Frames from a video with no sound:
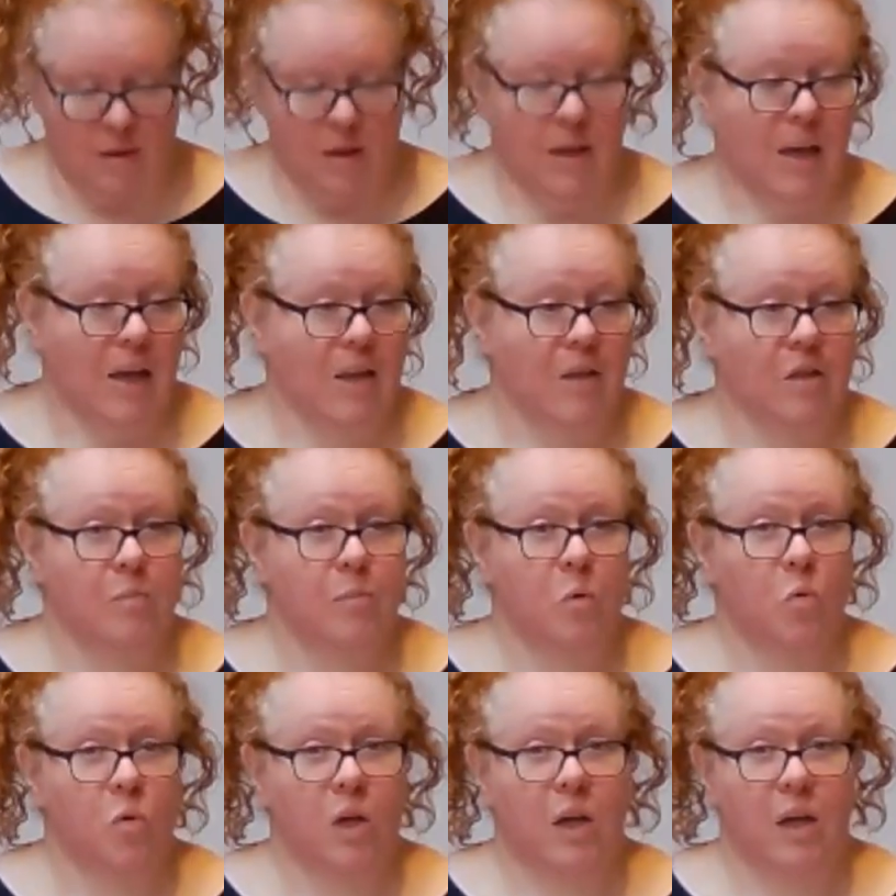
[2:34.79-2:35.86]
here this
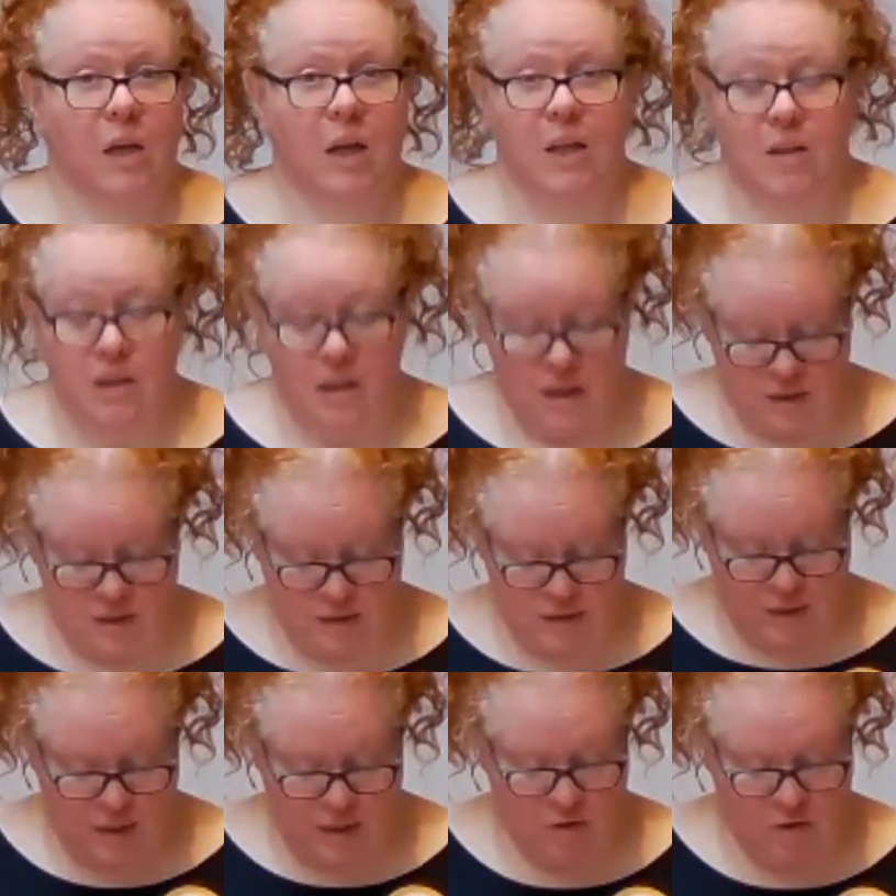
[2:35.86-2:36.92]
morning in this
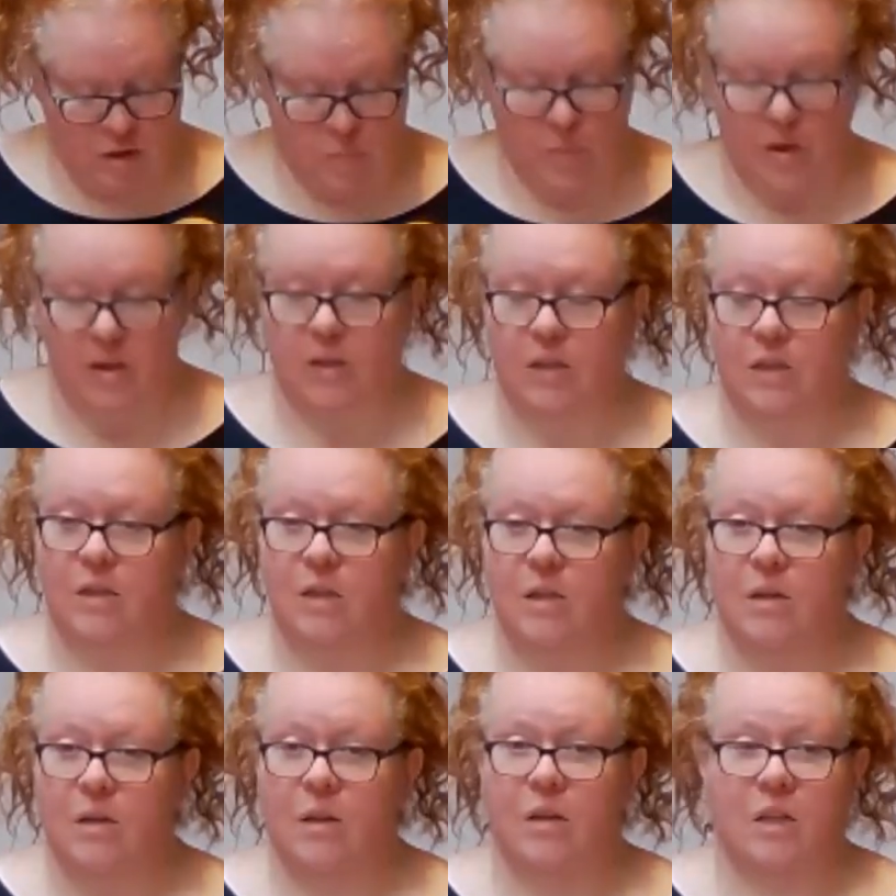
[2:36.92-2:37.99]
sacred space
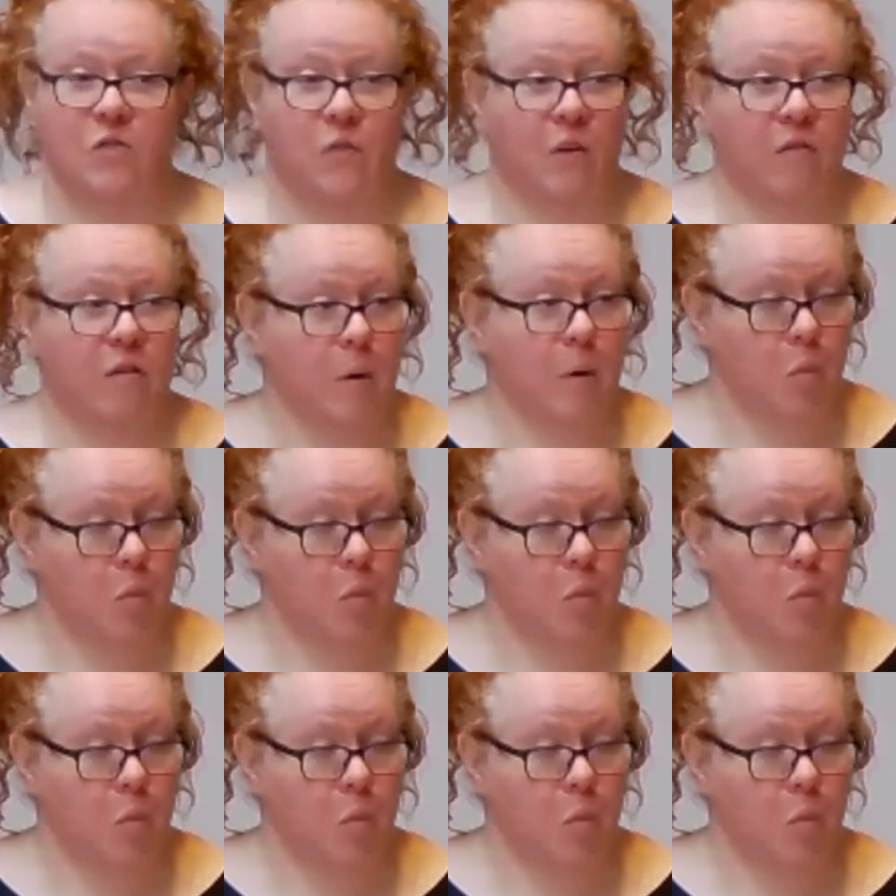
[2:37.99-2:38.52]
at this very